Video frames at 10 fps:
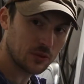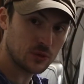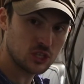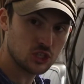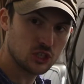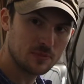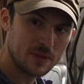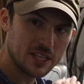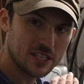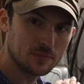and we should
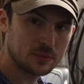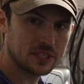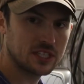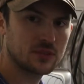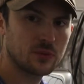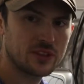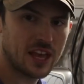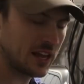be completed with